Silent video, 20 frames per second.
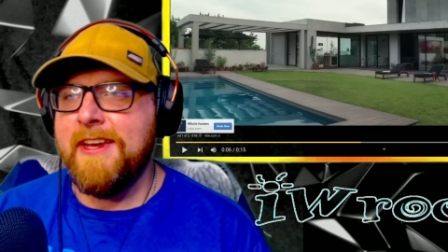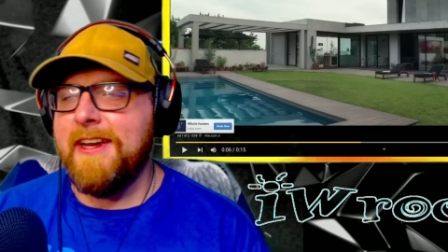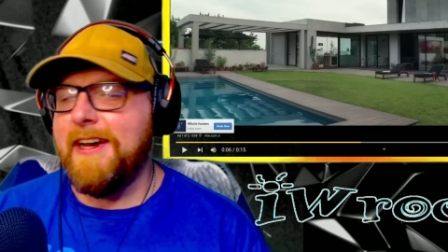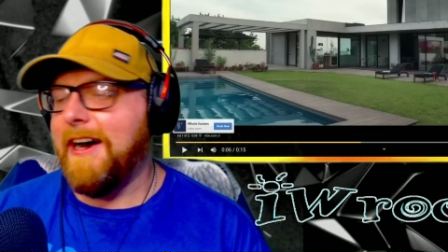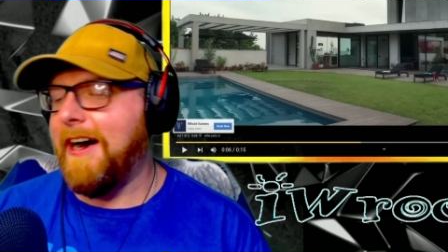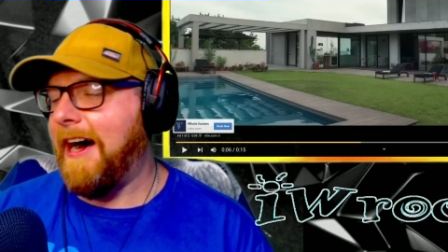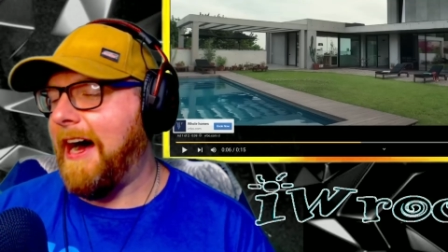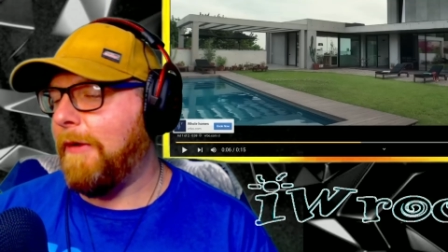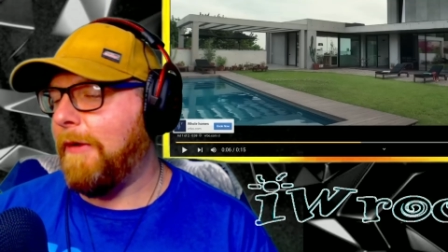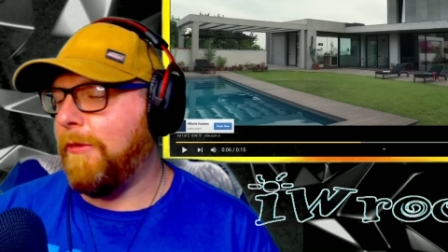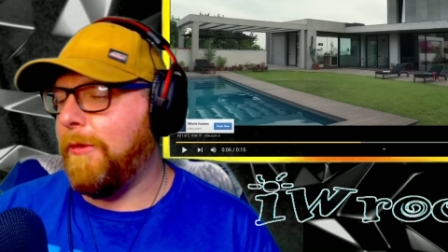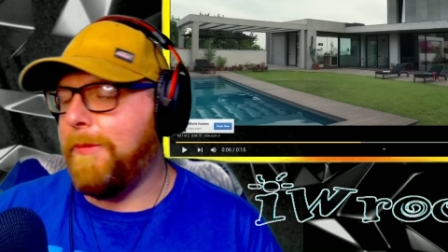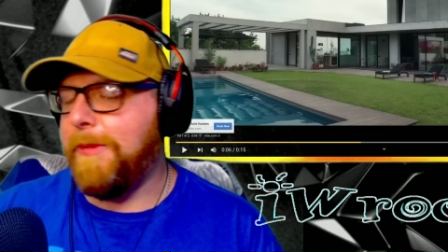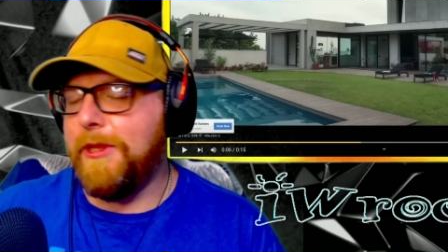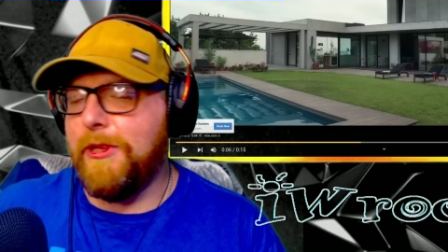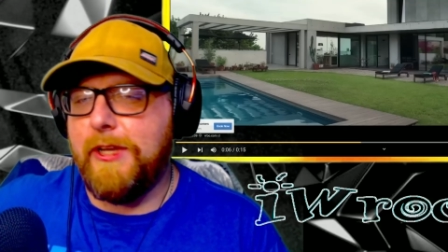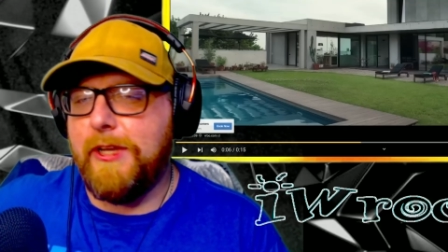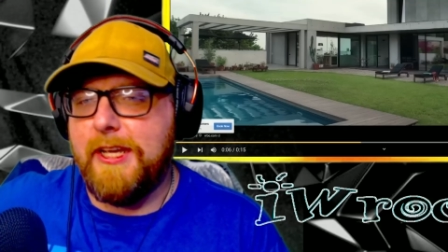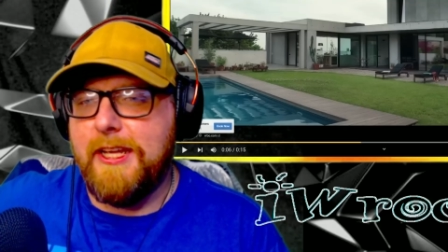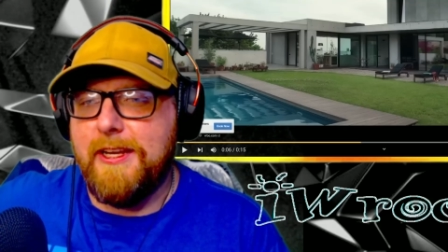I will be
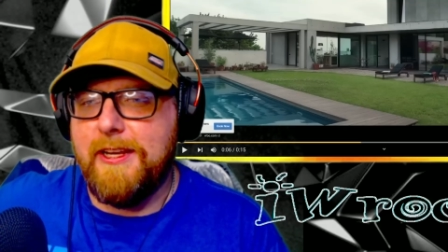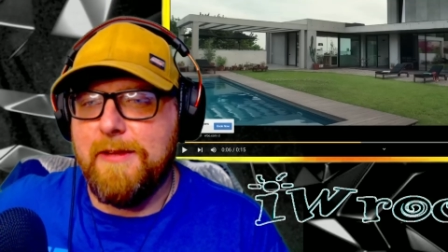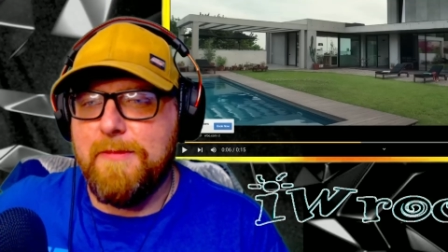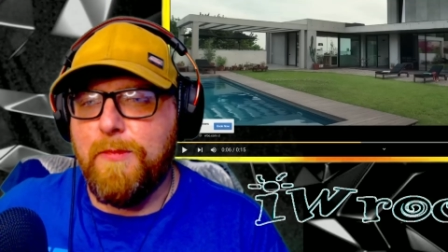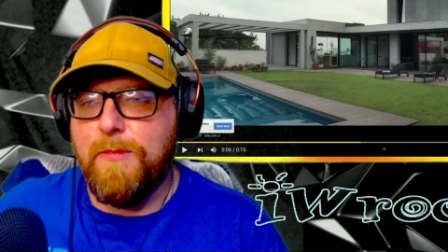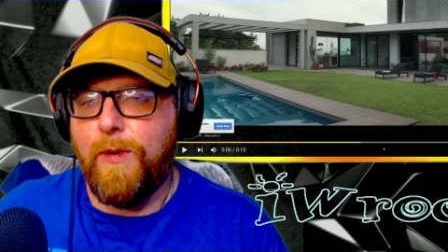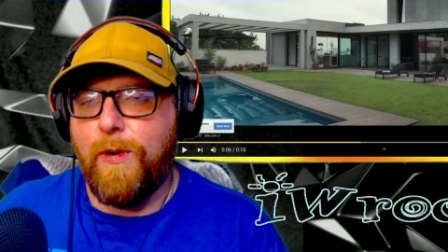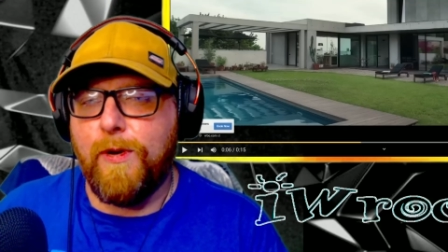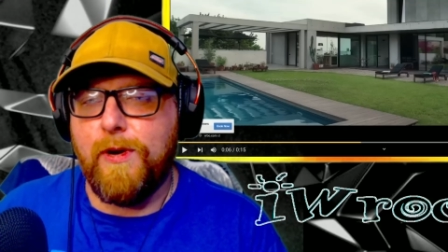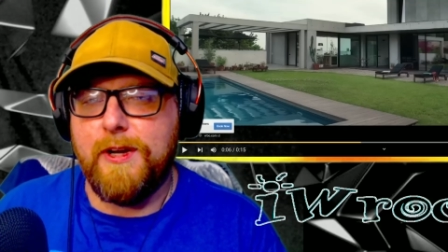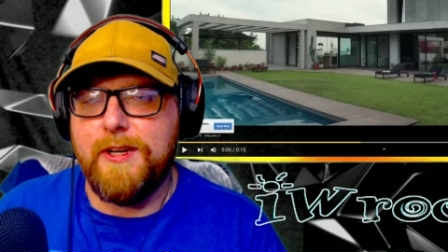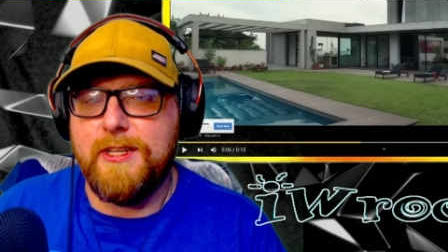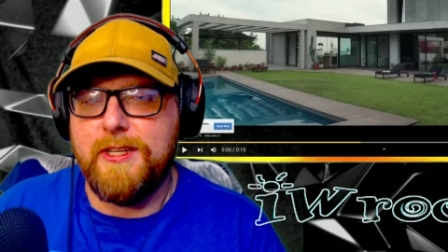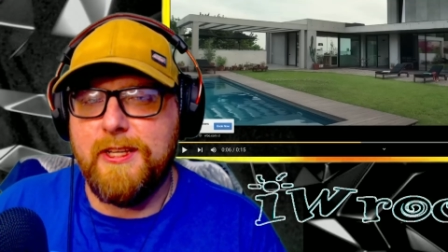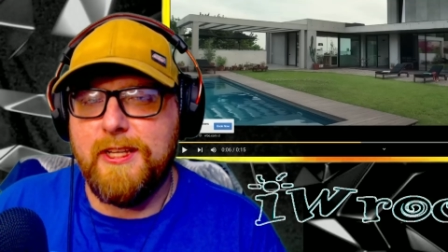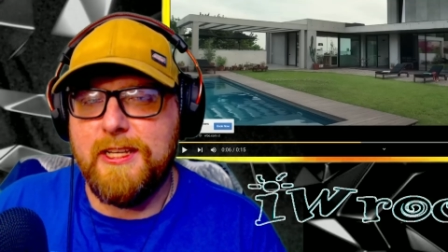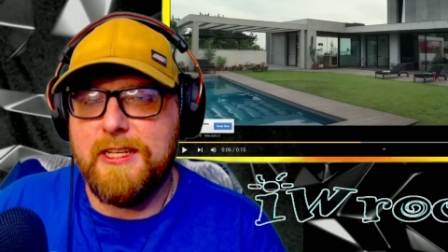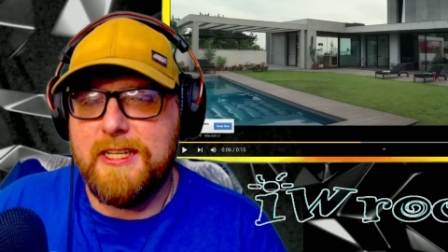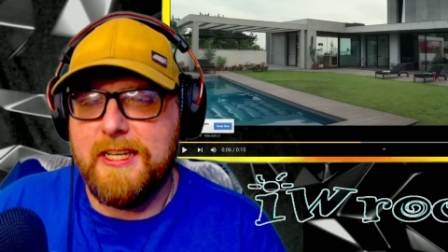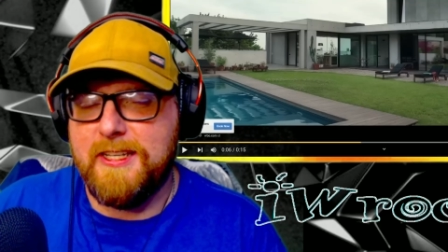looking more into
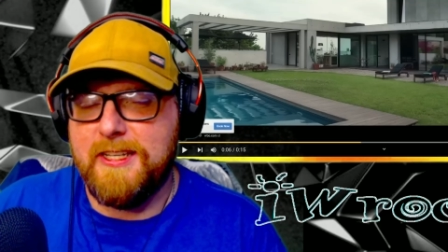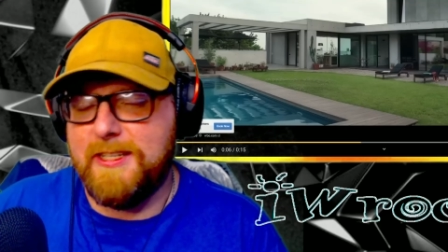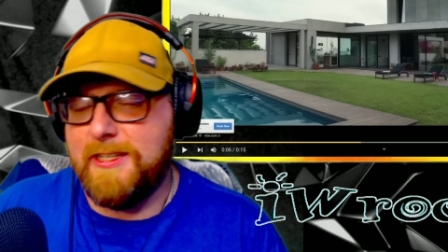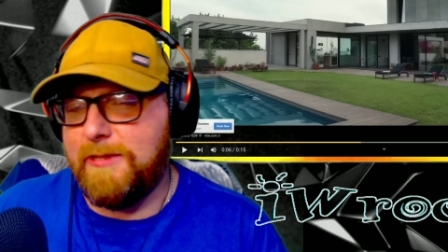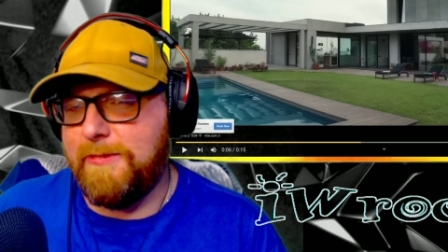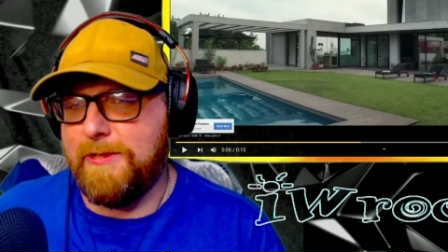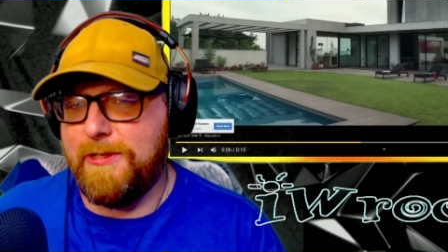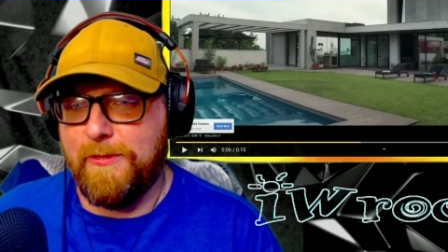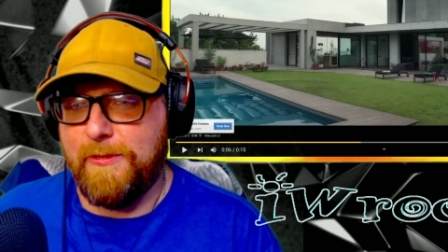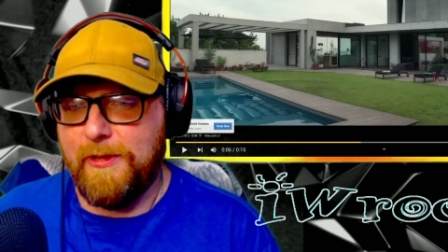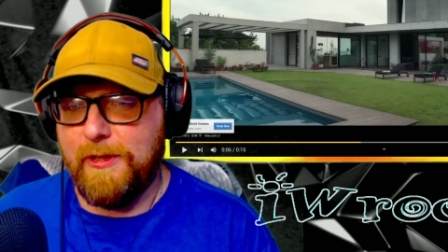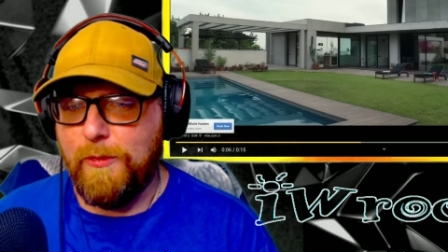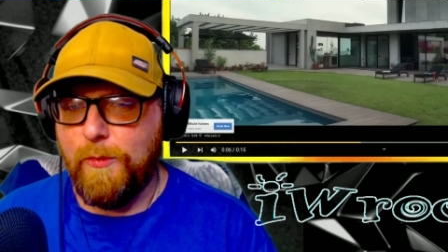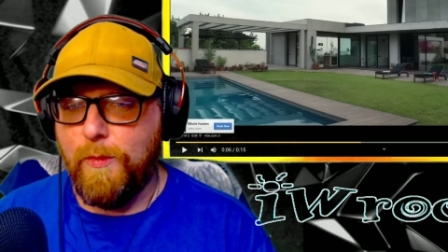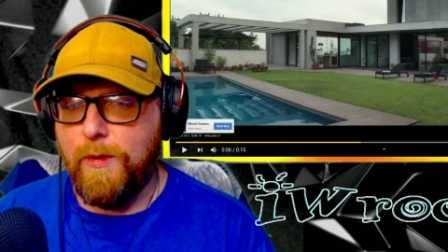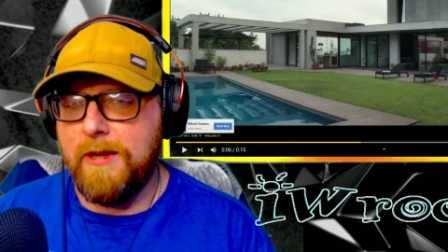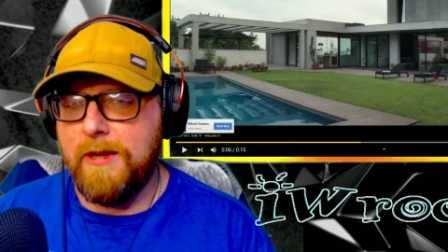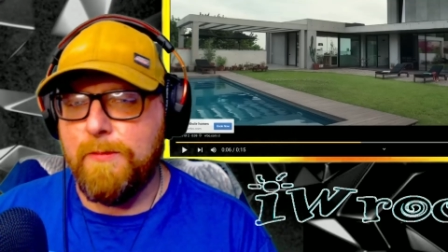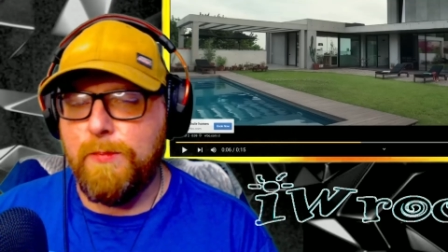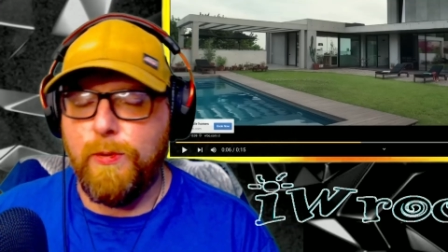this, as this was only
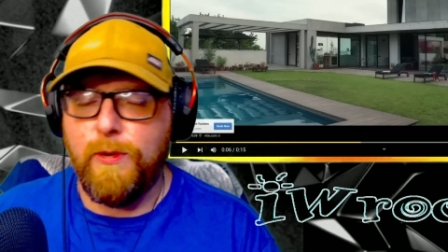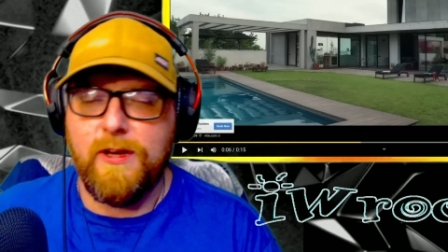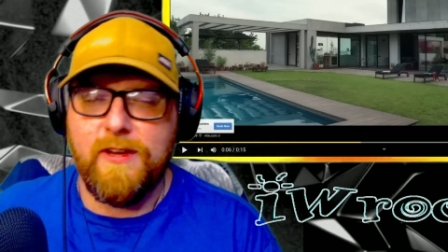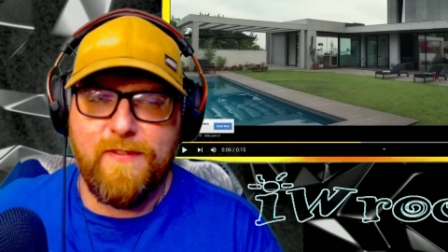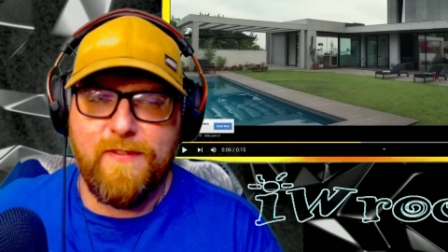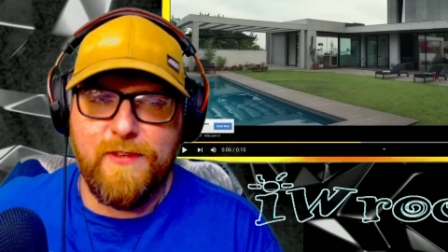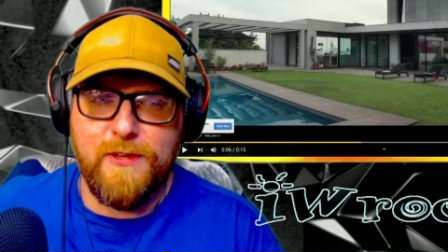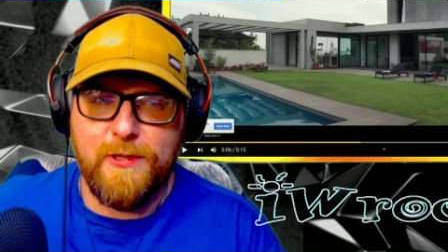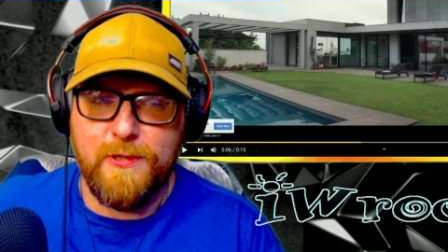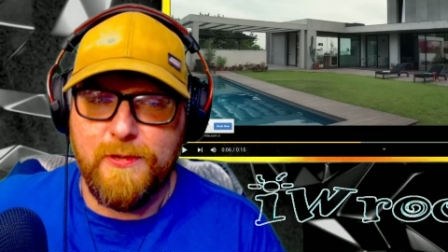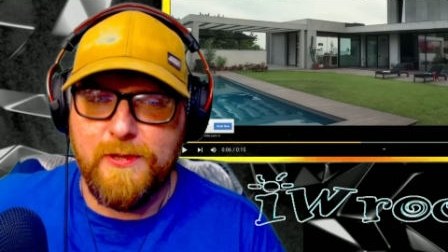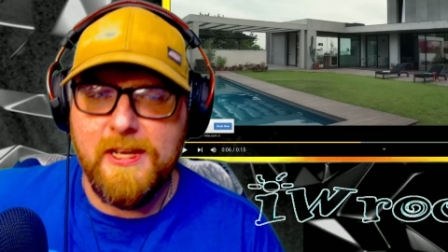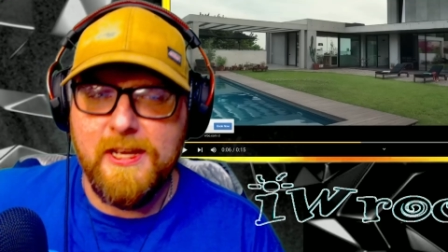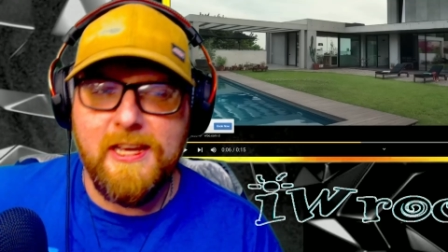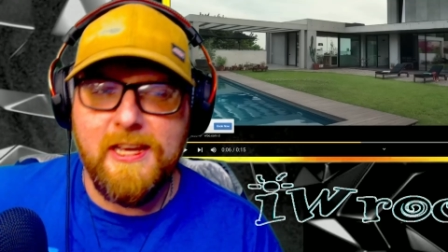one point of view,